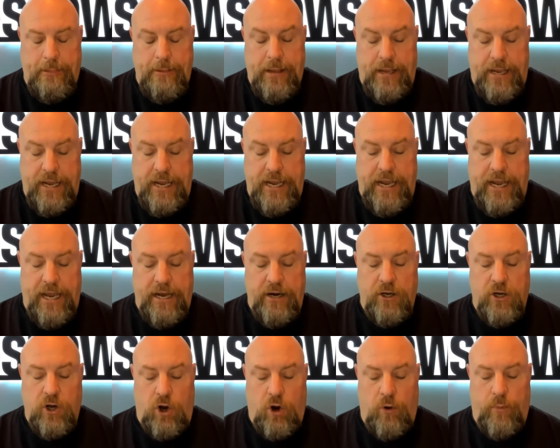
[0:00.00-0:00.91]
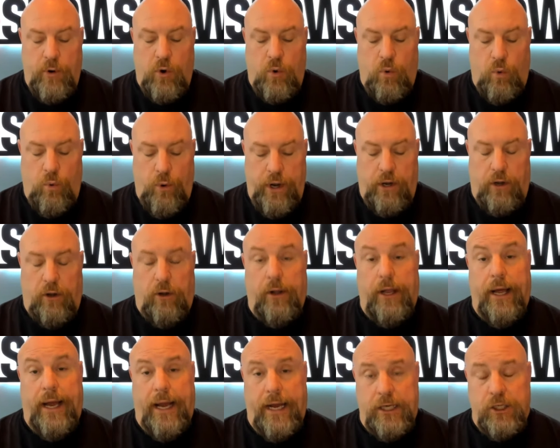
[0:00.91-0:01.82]
he and Comer will,
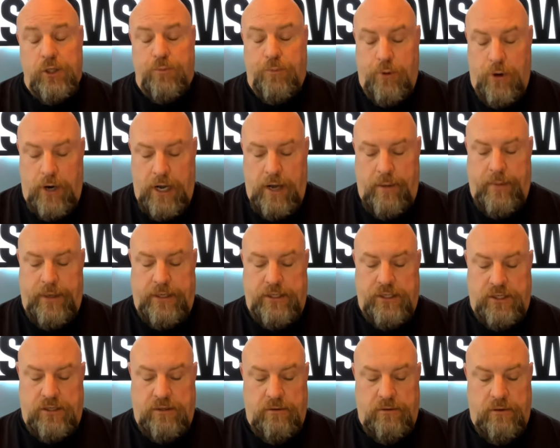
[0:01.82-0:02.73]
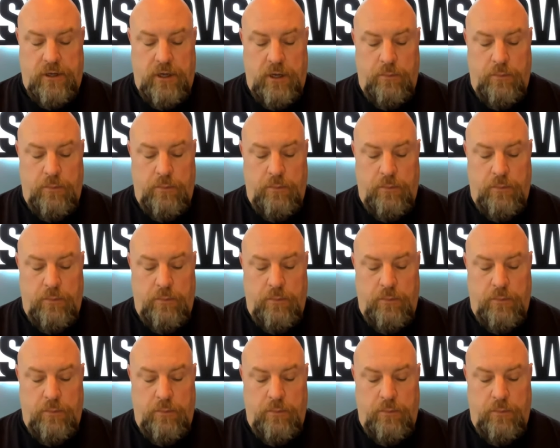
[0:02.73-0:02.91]
as promised,